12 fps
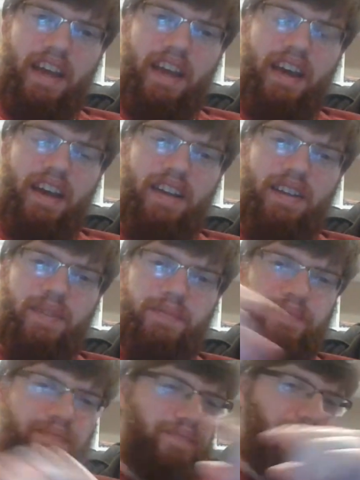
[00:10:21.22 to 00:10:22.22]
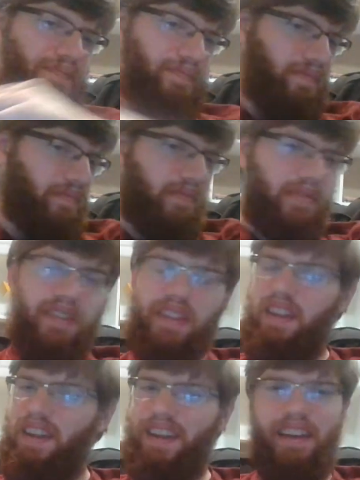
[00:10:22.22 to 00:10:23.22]
And
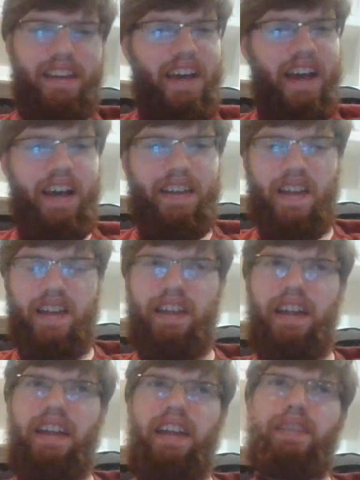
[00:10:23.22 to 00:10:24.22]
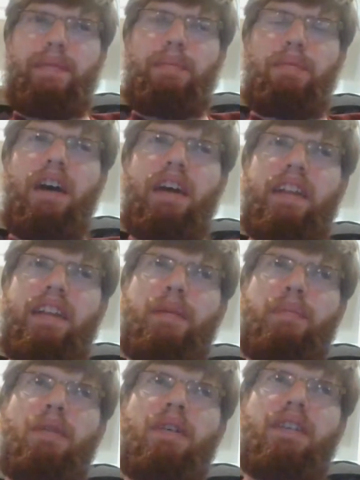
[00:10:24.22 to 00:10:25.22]
yeah, and that's my
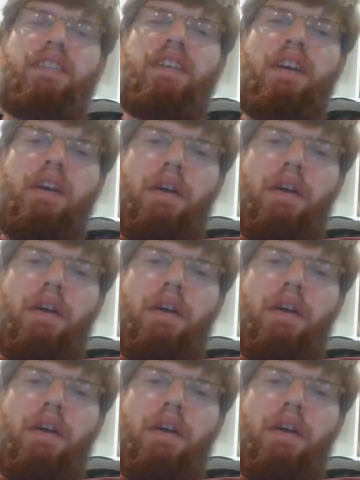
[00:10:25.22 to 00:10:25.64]
problem, because